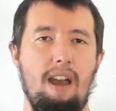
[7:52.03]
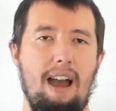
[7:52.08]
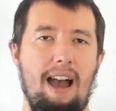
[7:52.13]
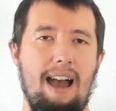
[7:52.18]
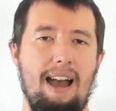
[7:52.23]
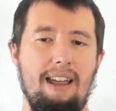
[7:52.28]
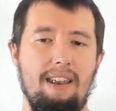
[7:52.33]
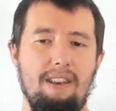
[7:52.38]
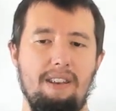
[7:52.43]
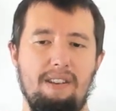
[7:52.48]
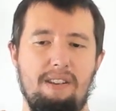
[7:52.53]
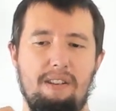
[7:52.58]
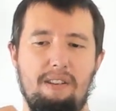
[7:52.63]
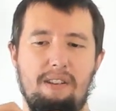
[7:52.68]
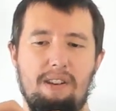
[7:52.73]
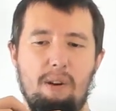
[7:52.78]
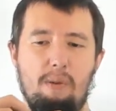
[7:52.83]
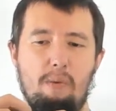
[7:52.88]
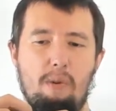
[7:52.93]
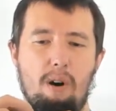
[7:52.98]
And
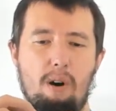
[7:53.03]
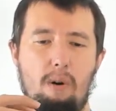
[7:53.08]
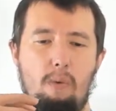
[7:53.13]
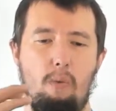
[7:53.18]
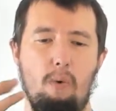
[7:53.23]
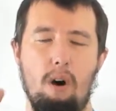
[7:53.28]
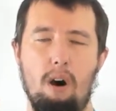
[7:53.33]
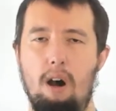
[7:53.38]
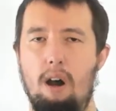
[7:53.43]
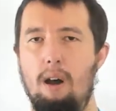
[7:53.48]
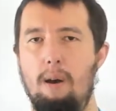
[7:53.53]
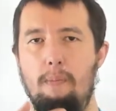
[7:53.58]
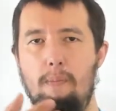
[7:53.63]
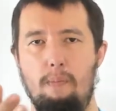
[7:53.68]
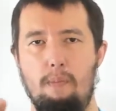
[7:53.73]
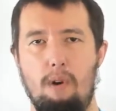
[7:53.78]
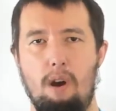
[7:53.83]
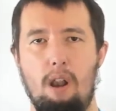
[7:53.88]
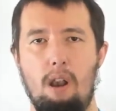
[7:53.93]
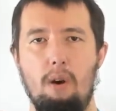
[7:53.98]
so what
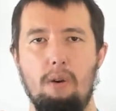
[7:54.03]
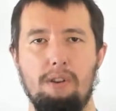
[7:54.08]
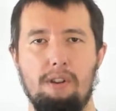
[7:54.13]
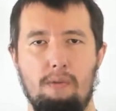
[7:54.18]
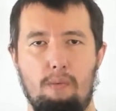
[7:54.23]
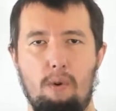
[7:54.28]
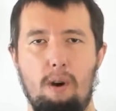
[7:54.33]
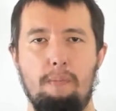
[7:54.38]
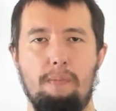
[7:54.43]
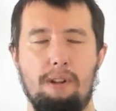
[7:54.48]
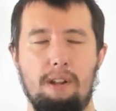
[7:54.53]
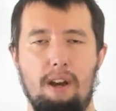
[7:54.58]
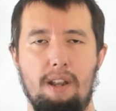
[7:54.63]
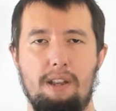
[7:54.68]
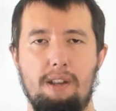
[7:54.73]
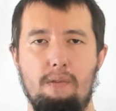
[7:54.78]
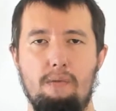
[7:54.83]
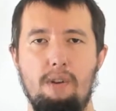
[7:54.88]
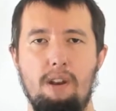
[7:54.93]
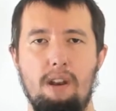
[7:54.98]
a lot of
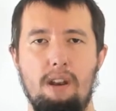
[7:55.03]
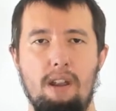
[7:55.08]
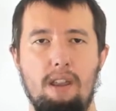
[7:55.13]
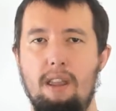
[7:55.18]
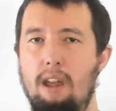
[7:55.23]
websites are written in,